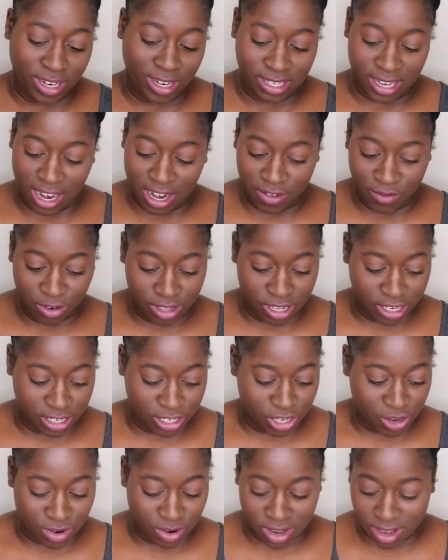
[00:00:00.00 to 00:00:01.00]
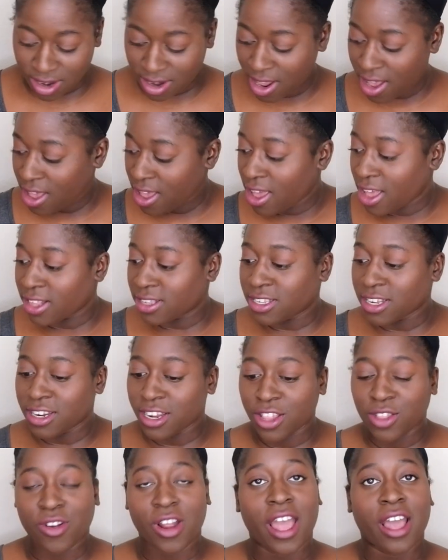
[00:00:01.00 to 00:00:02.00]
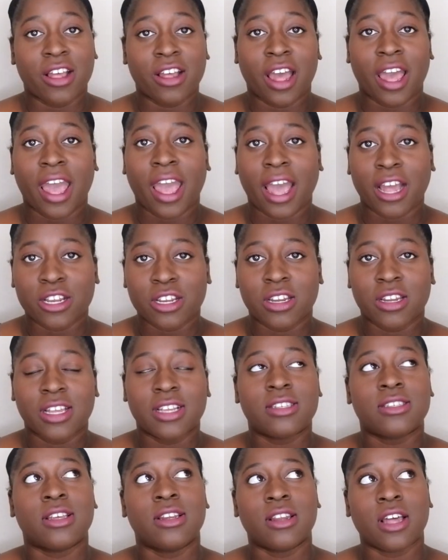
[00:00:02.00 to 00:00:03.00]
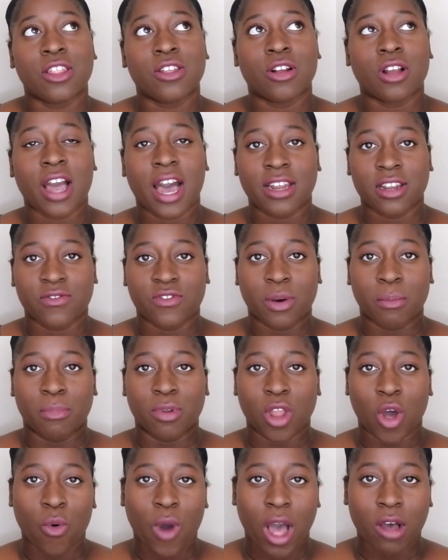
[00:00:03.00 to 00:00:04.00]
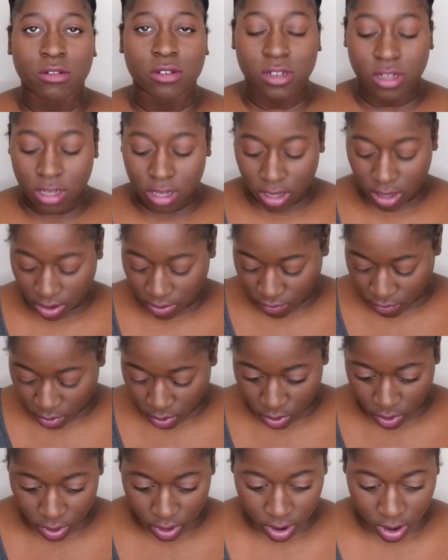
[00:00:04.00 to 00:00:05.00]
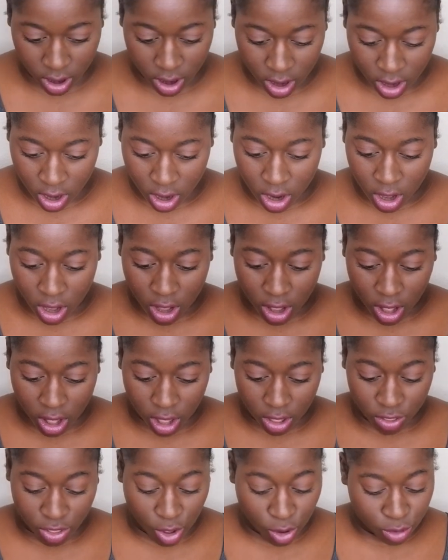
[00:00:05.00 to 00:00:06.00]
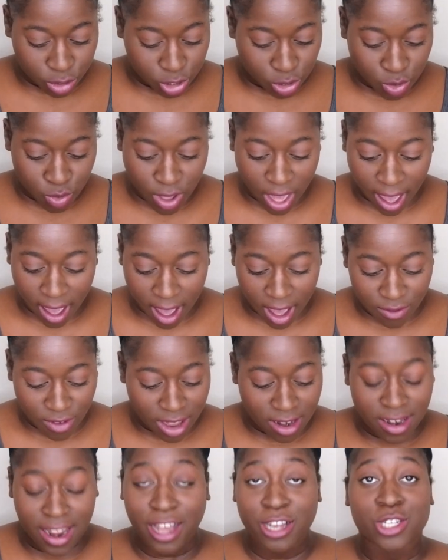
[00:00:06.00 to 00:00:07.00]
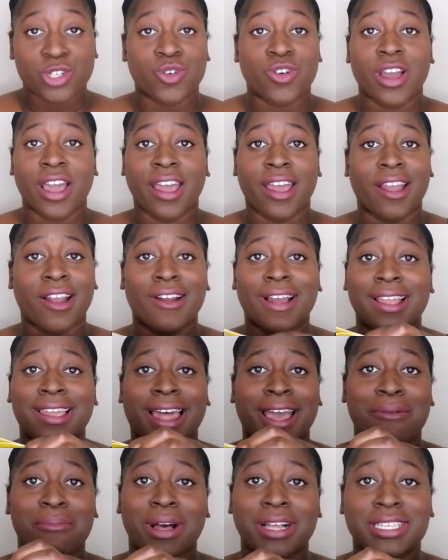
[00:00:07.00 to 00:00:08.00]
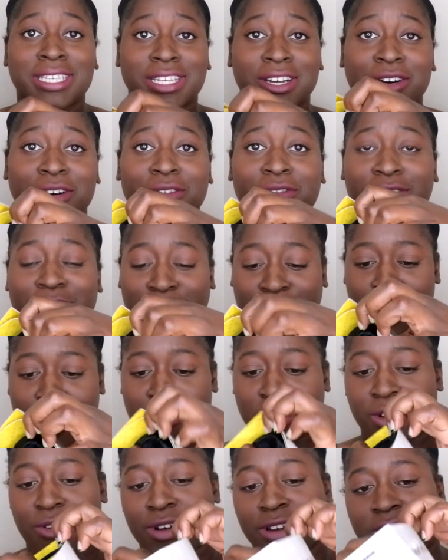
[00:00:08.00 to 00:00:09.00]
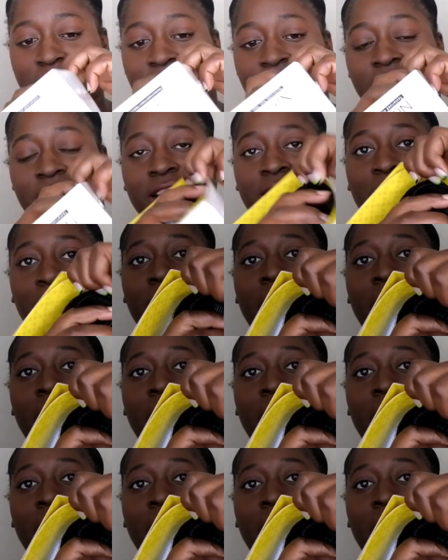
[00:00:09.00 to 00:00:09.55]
excited for this unit. It's another hat. It's another kind of a blowout look for uh, those who have a natural hair like myself. So I'm gonna go ahead and take it off the